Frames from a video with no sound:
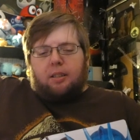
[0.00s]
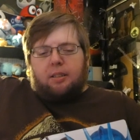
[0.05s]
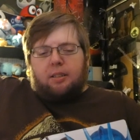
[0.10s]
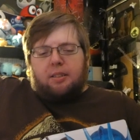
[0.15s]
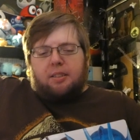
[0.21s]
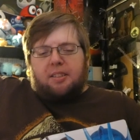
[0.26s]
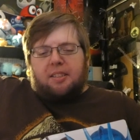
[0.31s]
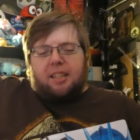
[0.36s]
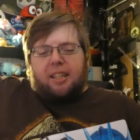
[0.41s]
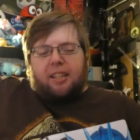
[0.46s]

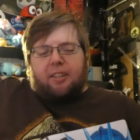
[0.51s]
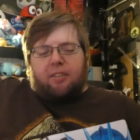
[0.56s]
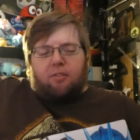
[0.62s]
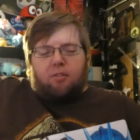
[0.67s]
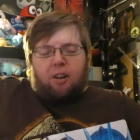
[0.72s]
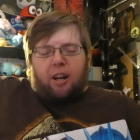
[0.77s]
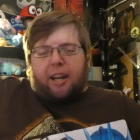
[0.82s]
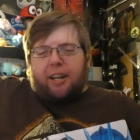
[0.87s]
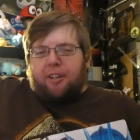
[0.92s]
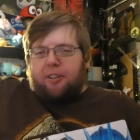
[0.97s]
second
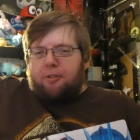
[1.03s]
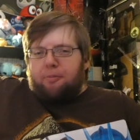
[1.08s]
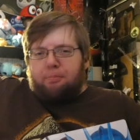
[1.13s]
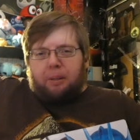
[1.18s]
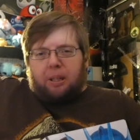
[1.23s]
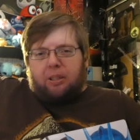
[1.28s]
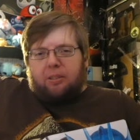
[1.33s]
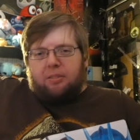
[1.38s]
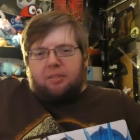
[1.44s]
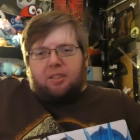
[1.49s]
rider
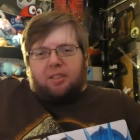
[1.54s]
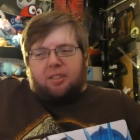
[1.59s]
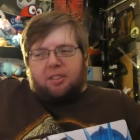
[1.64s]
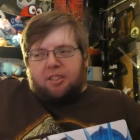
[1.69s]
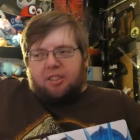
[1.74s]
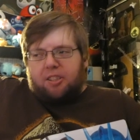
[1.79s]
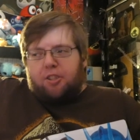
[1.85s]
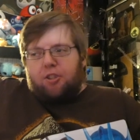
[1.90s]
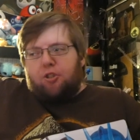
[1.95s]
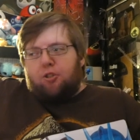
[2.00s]
belt
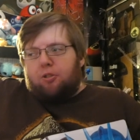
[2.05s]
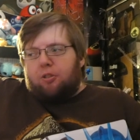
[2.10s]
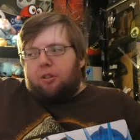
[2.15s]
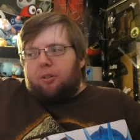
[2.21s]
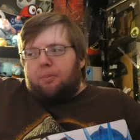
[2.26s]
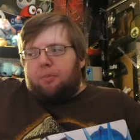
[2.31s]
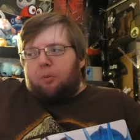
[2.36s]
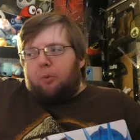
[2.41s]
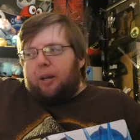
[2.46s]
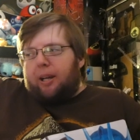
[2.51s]

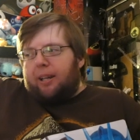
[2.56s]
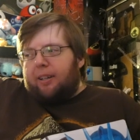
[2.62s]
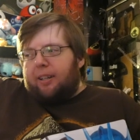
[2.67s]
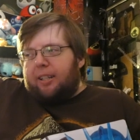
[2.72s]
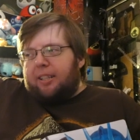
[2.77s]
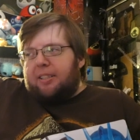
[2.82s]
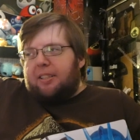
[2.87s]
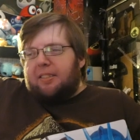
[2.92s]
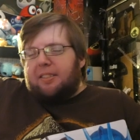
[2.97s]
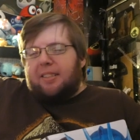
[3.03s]
syndrome, where
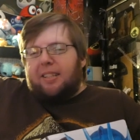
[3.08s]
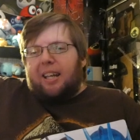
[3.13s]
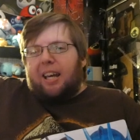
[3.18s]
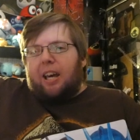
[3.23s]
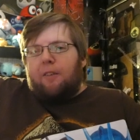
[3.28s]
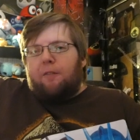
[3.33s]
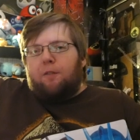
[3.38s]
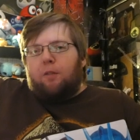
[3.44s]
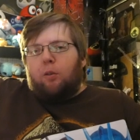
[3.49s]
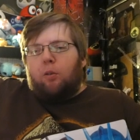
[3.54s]
it doesn't
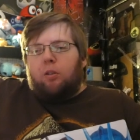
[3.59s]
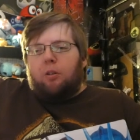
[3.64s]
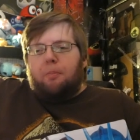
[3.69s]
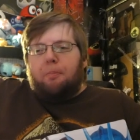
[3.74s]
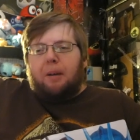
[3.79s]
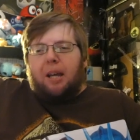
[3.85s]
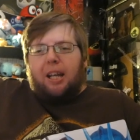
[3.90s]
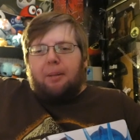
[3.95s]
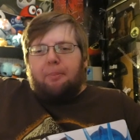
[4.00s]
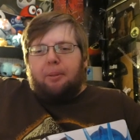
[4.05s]
have full
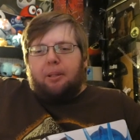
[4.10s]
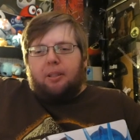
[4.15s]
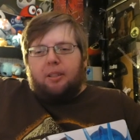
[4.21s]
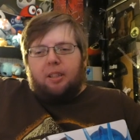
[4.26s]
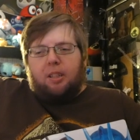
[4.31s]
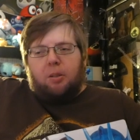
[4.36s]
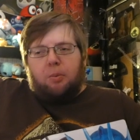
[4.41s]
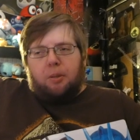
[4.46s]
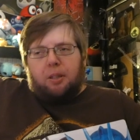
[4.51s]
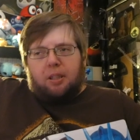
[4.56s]

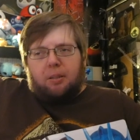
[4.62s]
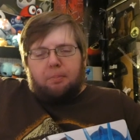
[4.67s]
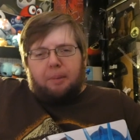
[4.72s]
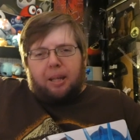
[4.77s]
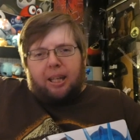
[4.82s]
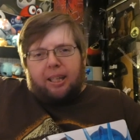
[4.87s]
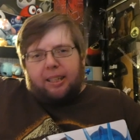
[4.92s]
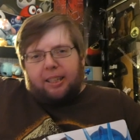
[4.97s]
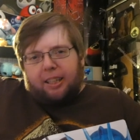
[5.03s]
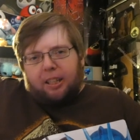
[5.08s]
compatibility with the
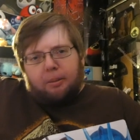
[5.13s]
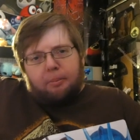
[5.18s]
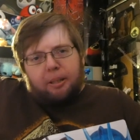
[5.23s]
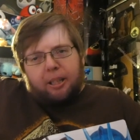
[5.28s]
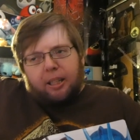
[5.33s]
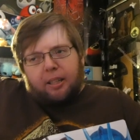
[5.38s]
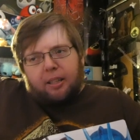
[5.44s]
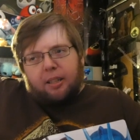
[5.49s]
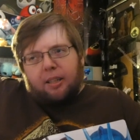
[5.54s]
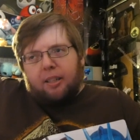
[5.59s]
main
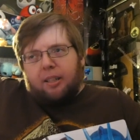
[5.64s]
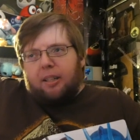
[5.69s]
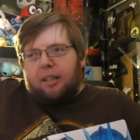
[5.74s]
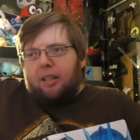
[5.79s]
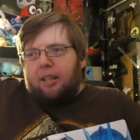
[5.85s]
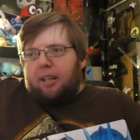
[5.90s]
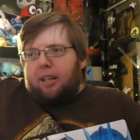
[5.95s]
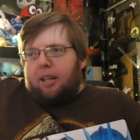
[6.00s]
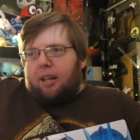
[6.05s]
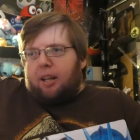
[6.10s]
gimmick,
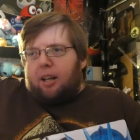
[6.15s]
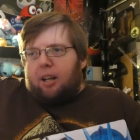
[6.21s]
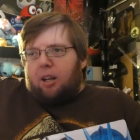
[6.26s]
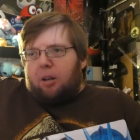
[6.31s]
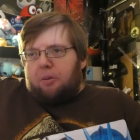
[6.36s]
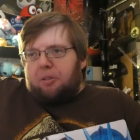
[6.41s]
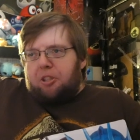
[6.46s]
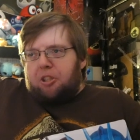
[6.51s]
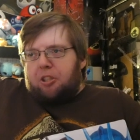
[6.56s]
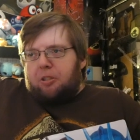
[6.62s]
uh,
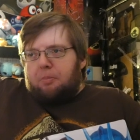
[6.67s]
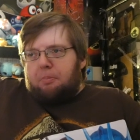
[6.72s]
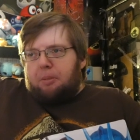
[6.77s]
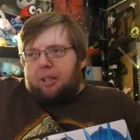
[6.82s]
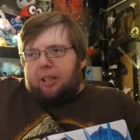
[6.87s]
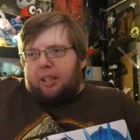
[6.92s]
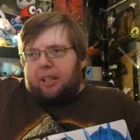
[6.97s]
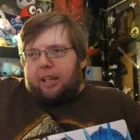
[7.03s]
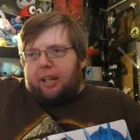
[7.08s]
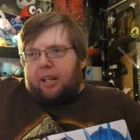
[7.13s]
which can
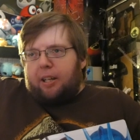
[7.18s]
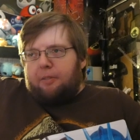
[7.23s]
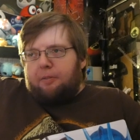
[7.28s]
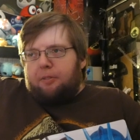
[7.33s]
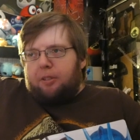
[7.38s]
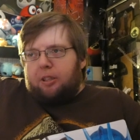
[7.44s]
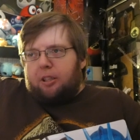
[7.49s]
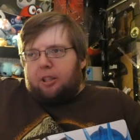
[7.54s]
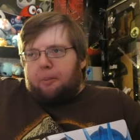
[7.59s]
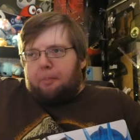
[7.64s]
be kind of
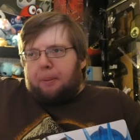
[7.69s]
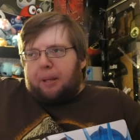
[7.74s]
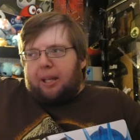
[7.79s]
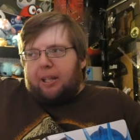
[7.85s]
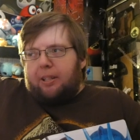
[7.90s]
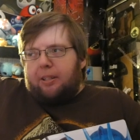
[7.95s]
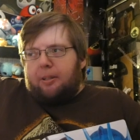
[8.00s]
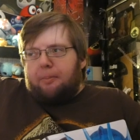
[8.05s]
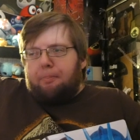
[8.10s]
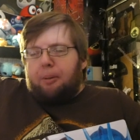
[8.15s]
a, a
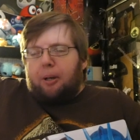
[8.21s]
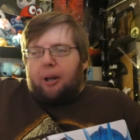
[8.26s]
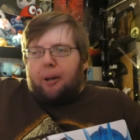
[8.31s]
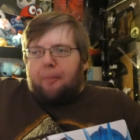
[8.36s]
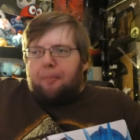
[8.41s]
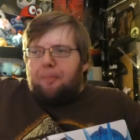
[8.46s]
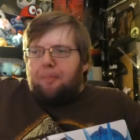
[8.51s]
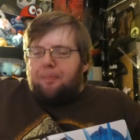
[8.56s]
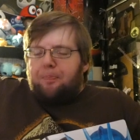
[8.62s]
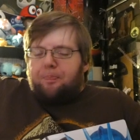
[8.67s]
pain in the butt.